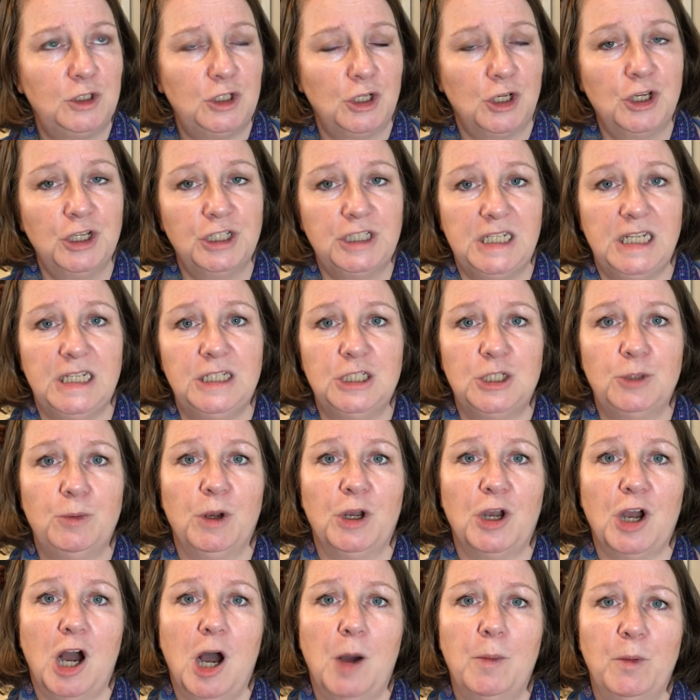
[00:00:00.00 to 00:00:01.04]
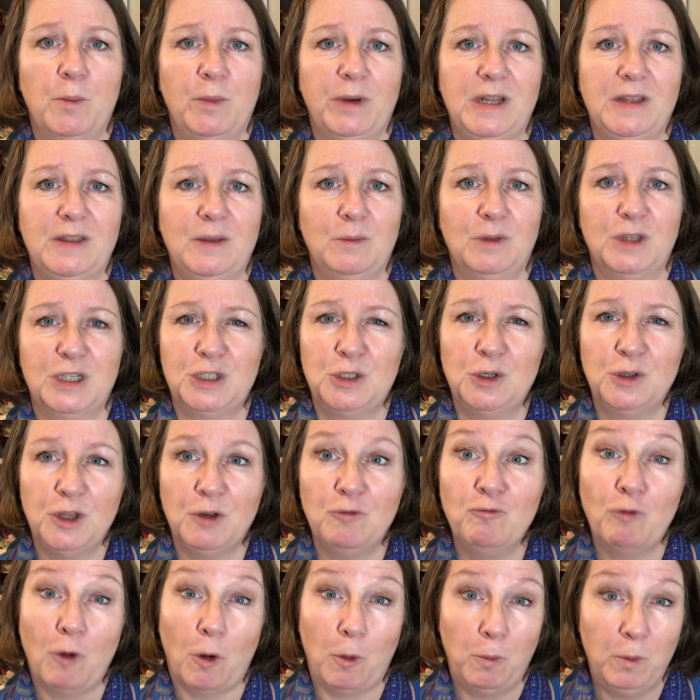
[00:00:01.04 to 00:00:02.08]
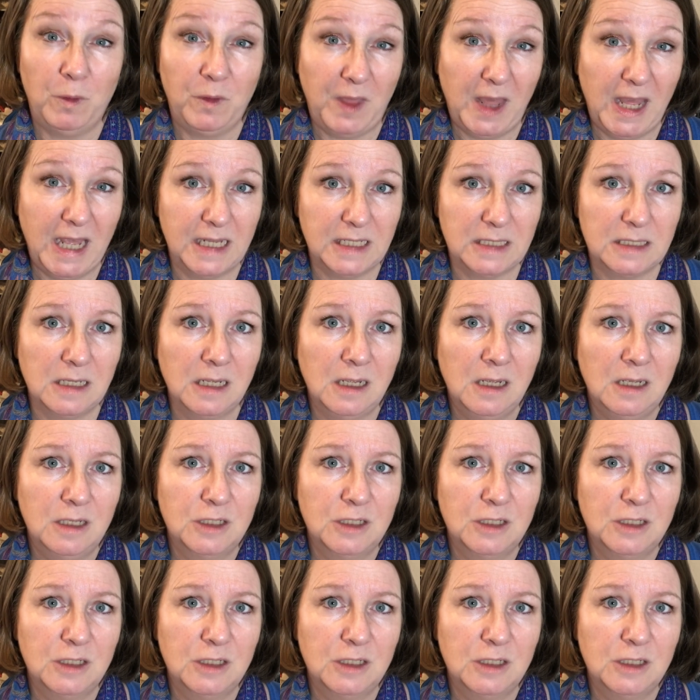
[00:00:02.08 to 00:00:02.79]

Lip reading: cut into a garment when you think, well, there's nothing wrong with it,